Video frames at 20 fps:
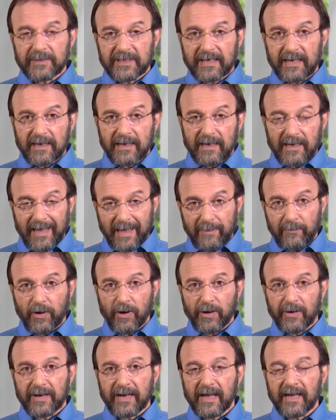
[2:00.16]
an
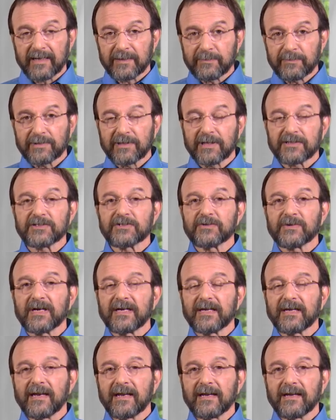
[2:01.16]
mRNA, a
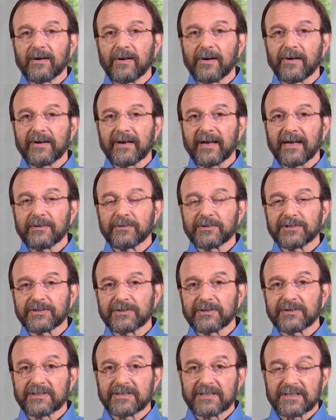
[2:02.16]
plus-stranded RNA, which you
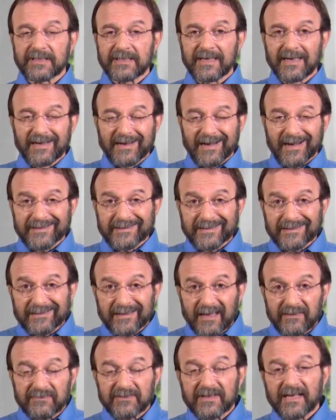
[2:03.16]
can see on the
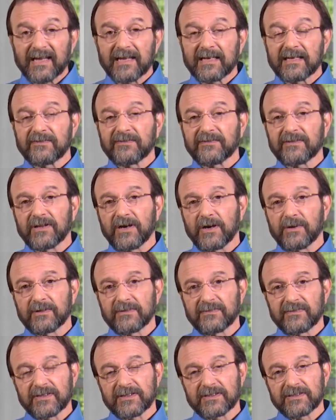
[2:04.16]
left-hand flow
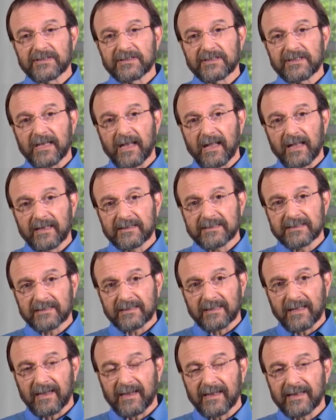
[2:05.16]
of this
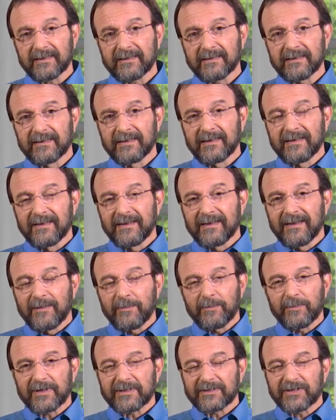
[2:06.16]
slide.
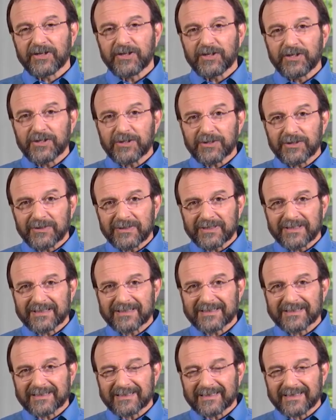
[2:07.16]
But
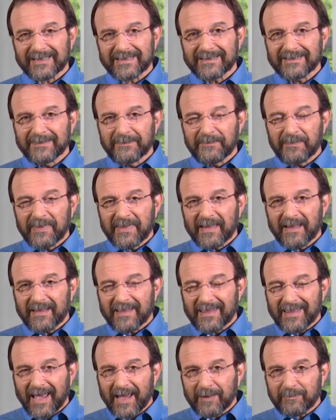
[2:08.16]
curiously,
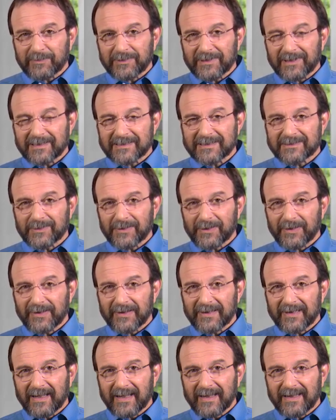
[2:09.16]
that plus
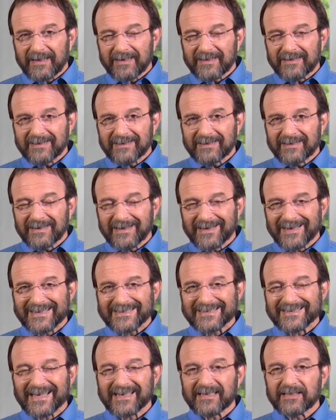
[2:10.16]
RNA
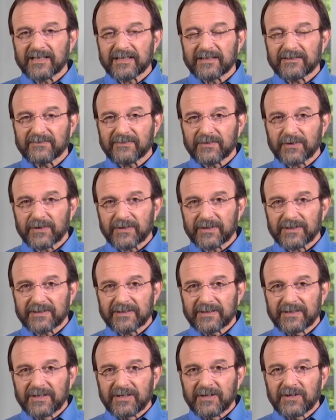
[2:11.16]
is then
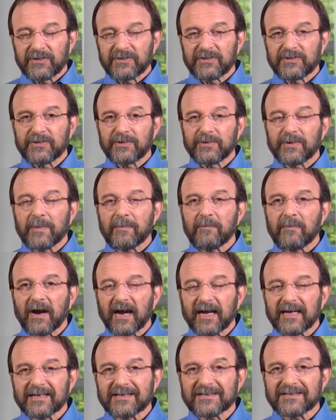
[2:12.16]
converted to a
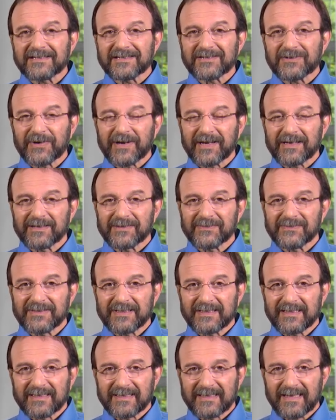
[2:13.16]
minus strand of
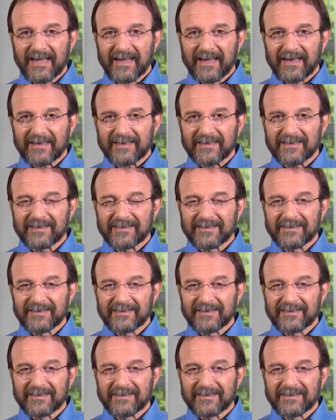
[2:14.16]
DNA